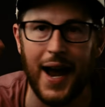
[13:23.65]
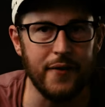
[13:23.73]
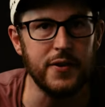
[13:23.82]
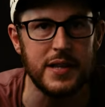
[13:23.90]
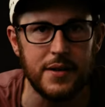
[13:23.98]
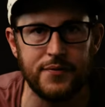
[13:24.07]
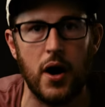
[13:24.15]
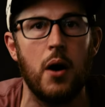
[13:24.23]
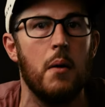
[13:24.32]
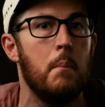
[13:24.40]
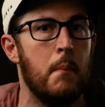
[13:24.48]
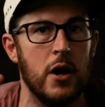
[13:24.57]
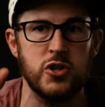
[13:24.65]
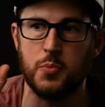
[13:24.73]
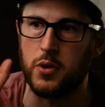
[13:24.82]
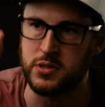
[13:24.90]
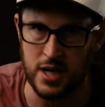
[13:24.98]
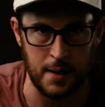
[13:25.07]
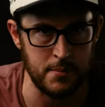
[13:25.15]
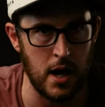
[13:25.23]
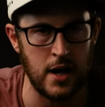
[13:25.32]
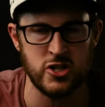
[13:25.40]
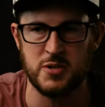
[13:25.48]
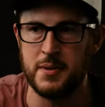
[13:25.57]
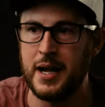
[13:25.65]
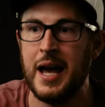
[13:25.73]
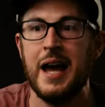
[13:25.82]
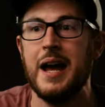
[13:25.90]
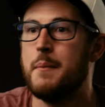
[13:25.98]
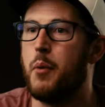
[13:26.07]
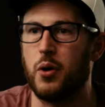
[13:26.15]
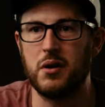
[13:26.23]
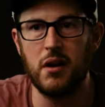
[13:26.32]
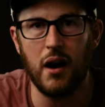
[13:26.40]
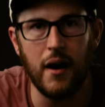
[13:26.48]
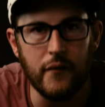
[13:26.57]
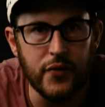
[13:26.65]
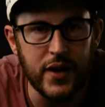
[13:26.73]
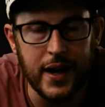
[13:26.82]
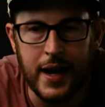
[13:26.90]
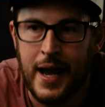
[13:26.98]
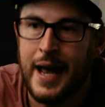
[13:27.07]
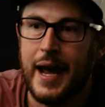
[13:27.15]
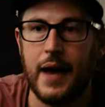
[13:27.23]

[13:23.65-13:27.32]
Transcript: Everything felt much more top-notch to me, more confident.